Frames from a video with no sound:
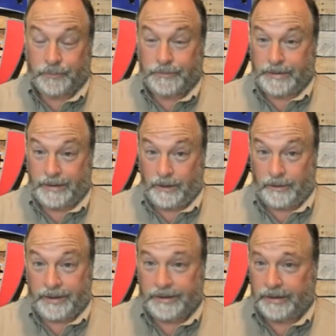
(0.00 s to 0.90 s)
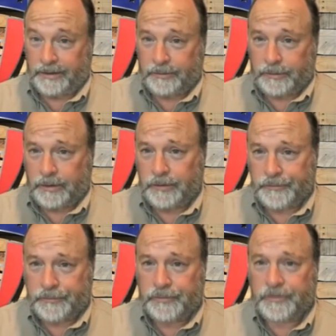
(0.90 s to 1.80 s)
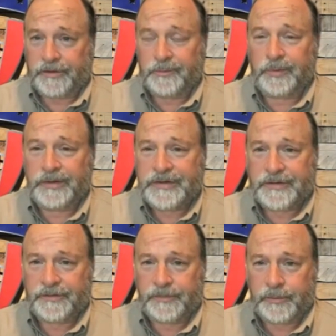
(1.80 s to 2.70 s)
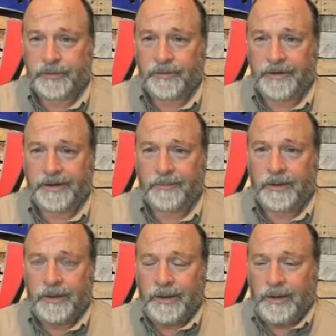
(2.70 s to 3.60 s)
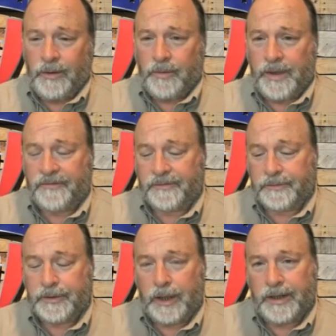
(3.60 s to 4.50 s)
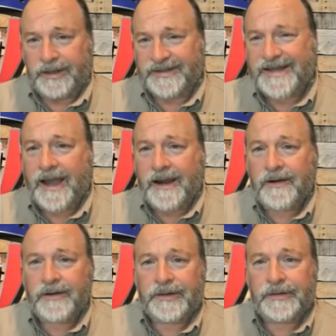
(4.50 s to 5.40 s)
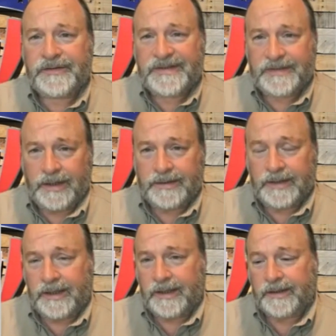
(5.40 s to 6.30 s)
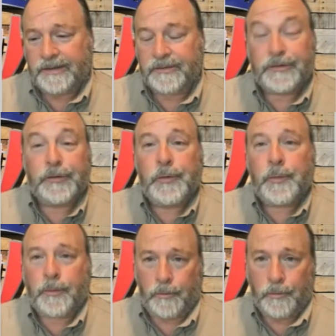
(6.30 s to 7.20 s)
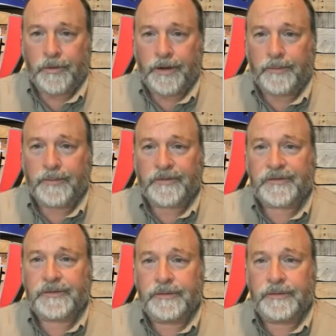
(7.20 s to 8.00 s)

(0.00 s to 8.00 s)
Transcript: When they are getting closer to the completion of the program, we have a, an entirely uh, new program that's